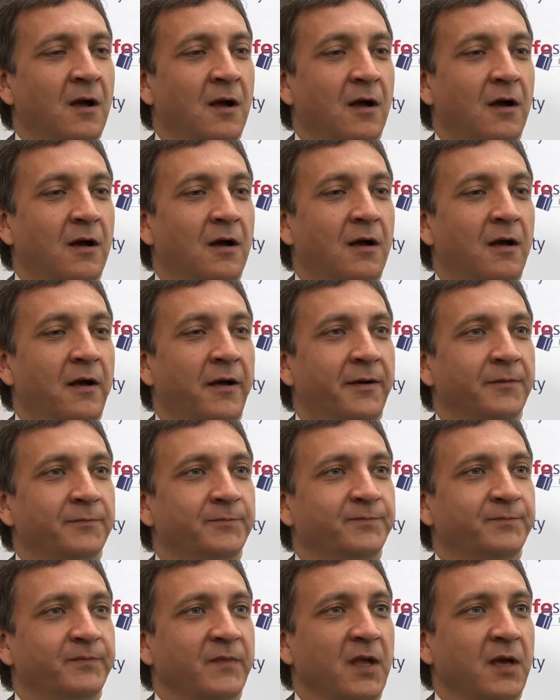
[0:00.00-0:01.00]

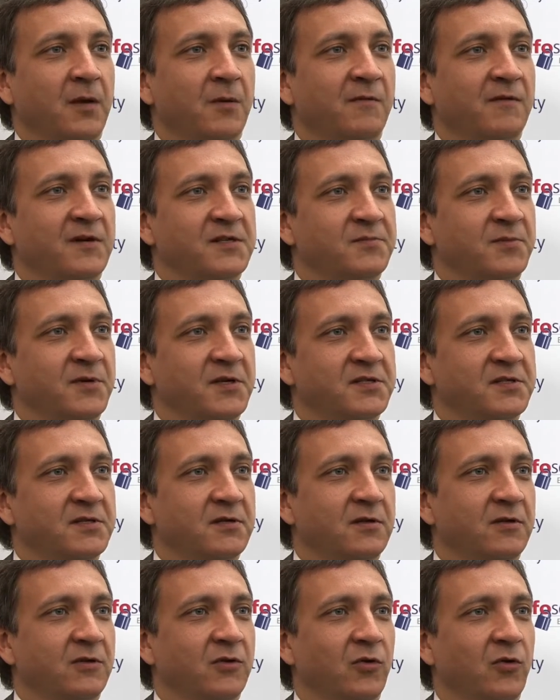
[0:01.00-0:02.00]
I'm a Vice
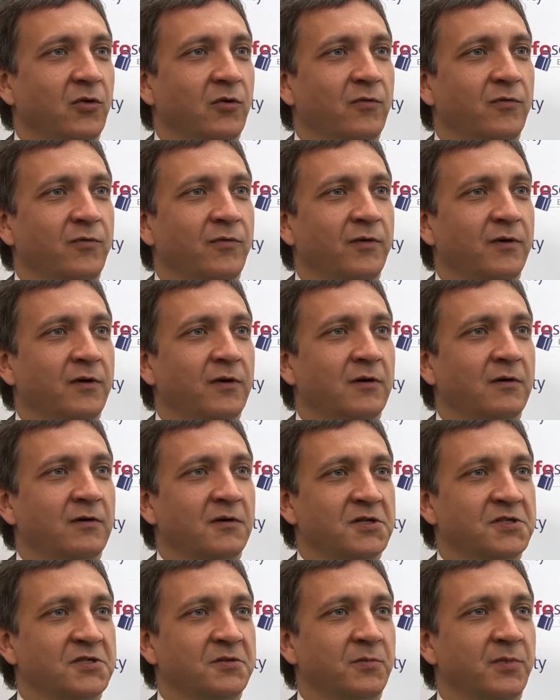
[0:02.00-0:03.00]
President of a
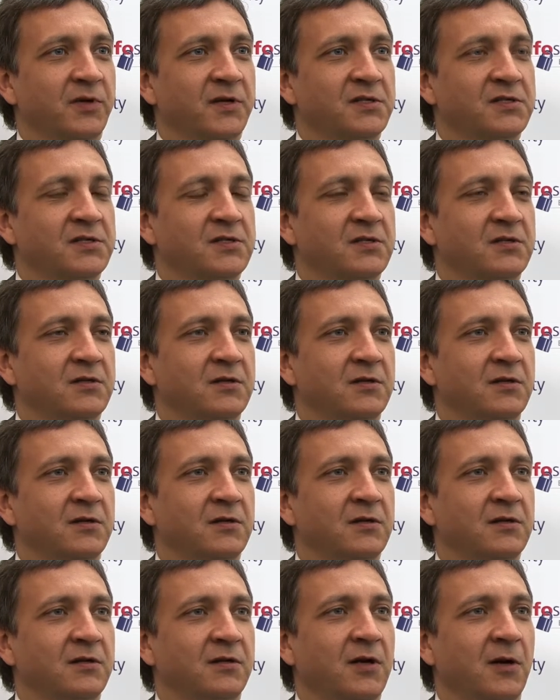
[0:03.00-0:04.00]
Russian-based
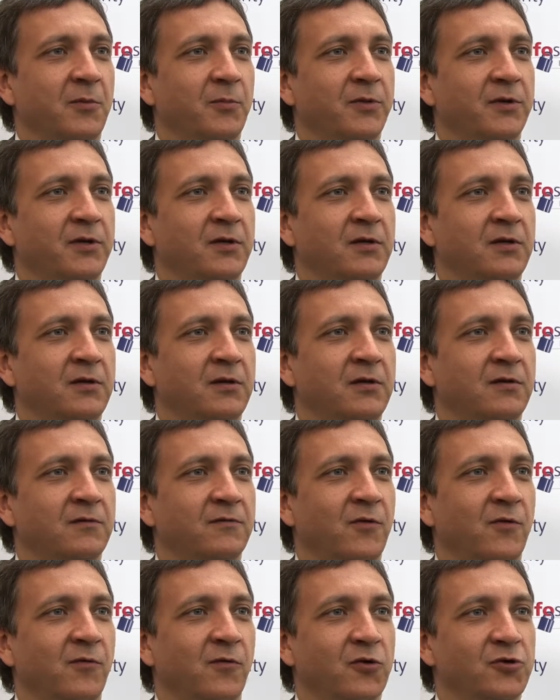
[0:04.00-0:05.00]
company,
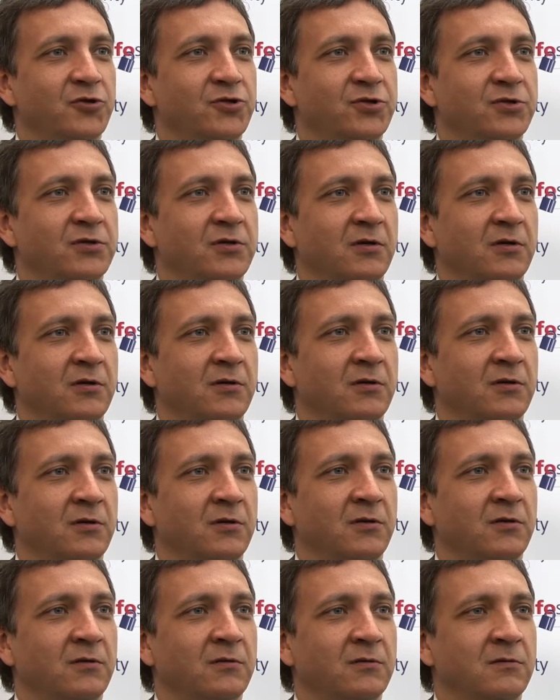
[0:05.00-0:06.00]
InfoWatch,
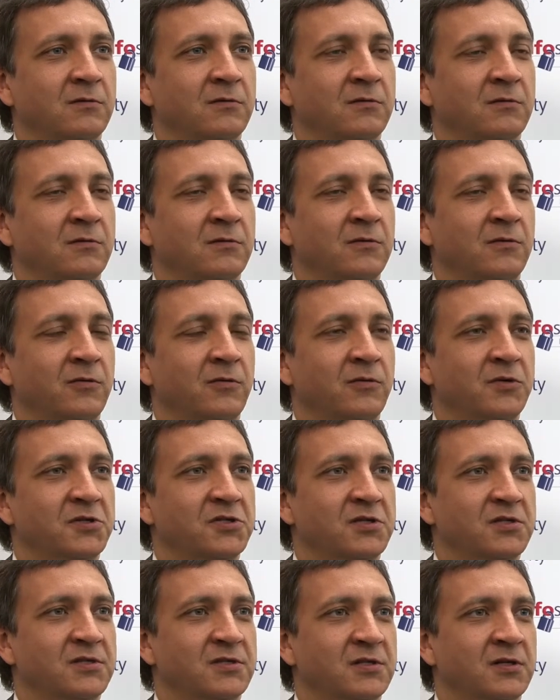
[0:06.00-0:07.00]

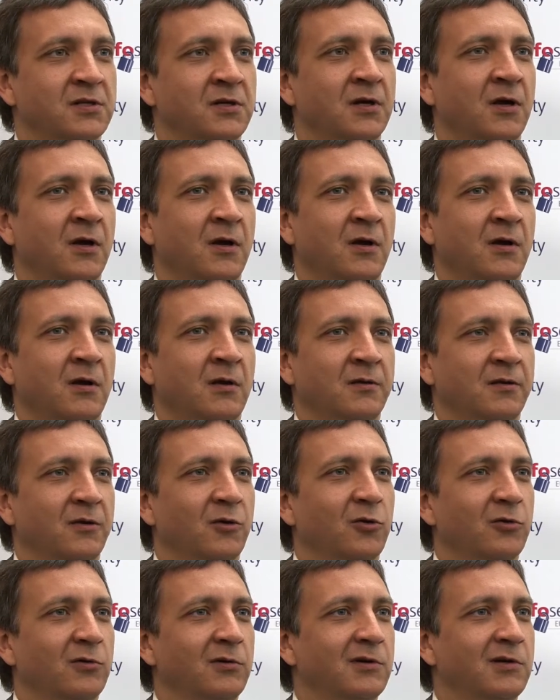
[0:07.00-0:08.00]
which is the
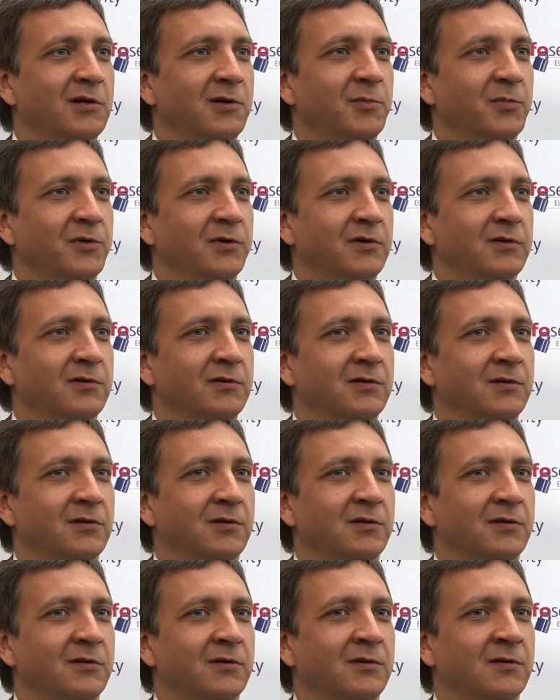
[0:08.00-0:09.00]
only European
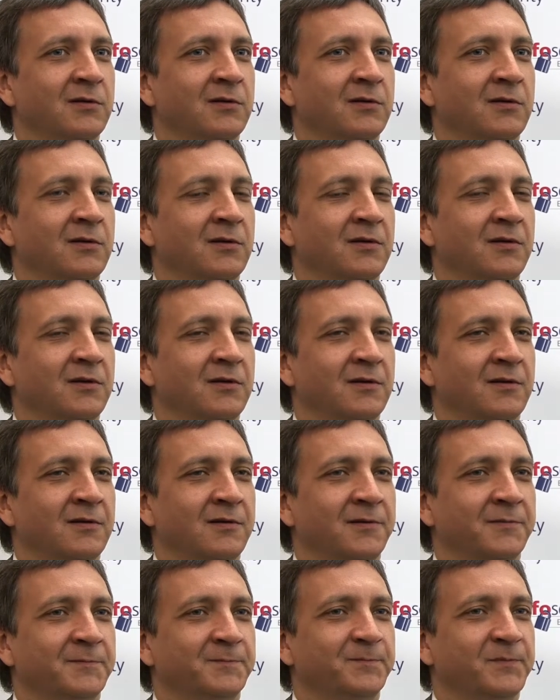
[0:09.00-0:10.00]

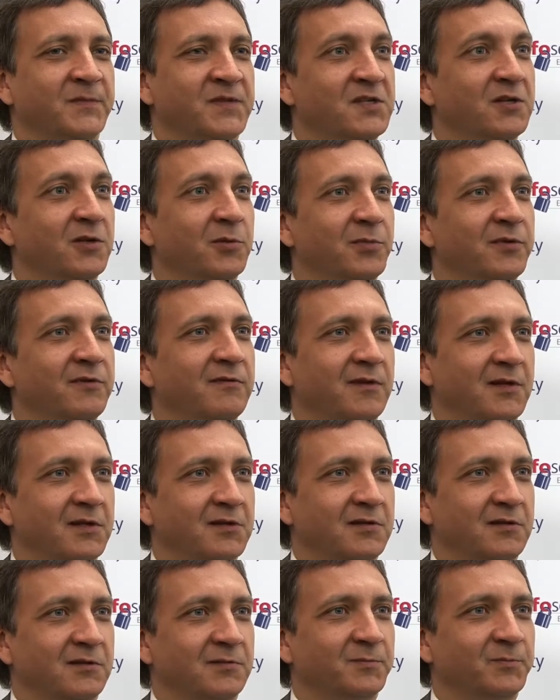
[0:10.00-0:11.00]
DLP
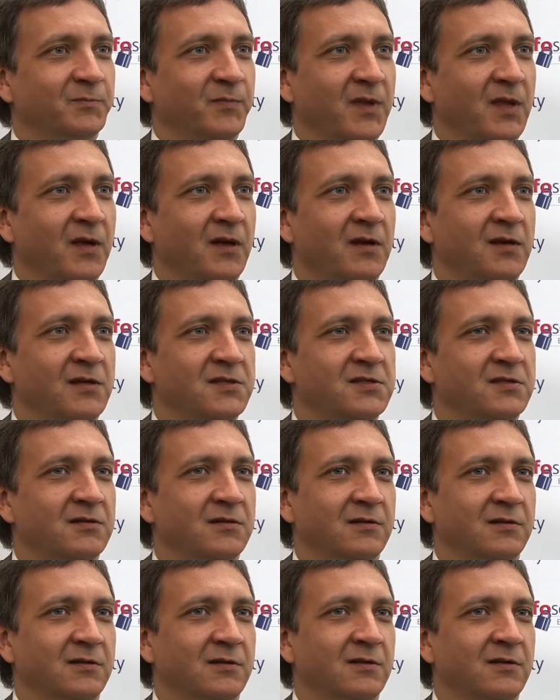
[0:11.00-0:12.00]
vendor
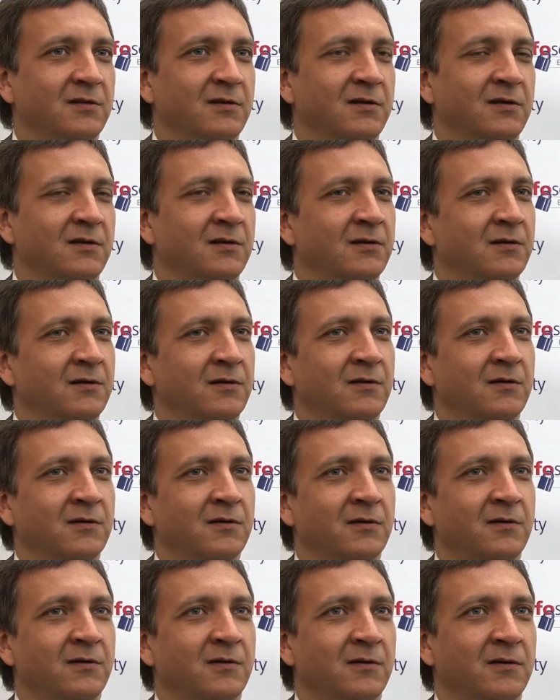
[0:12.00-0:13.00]
listed in
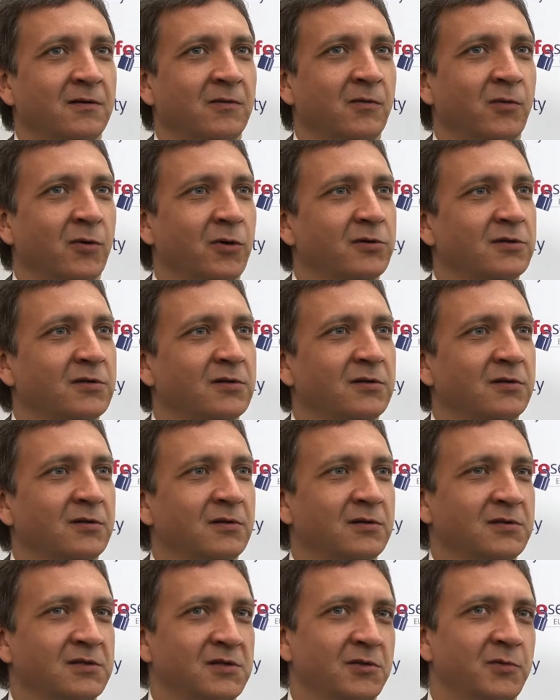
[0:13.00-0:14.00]
World
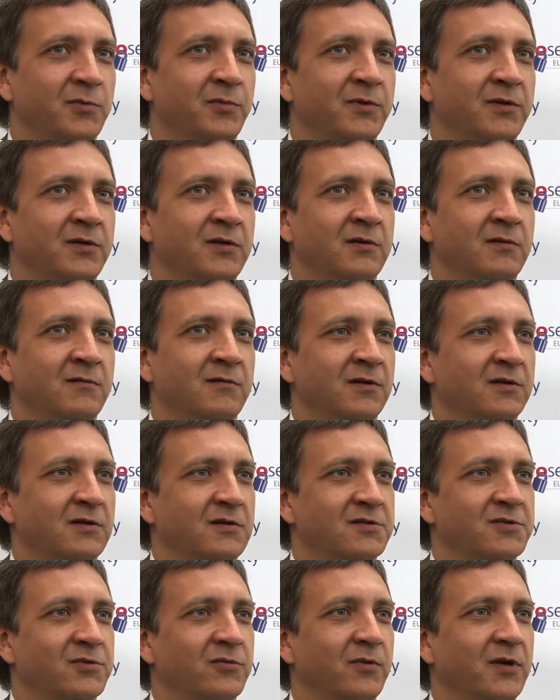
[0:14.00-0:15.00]
DLP
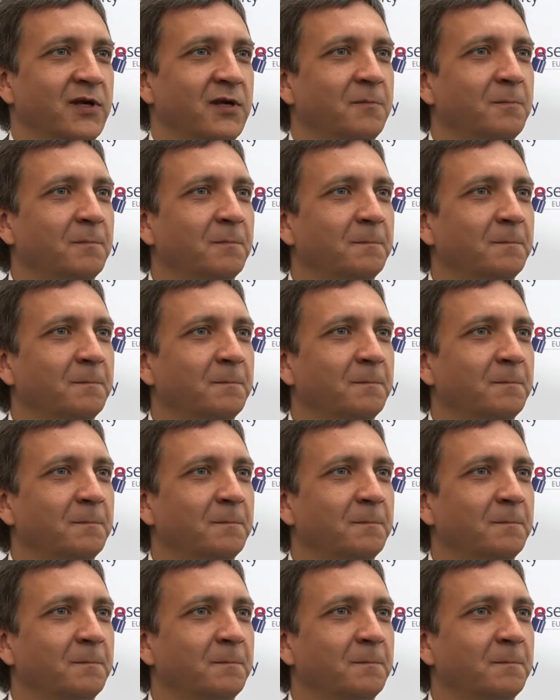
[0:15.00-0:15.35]
Vendor Survey.